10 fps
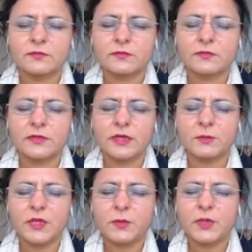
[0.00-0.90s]
And
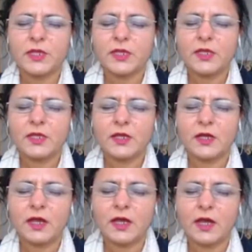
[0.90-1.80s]
maybe
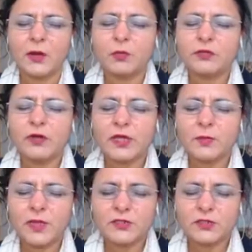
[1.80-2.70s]
I would
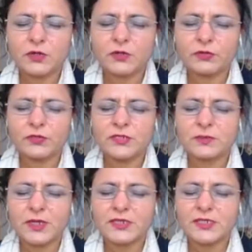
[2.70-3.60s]
recommend you go through this
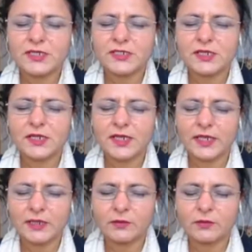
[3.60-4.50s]
meditation again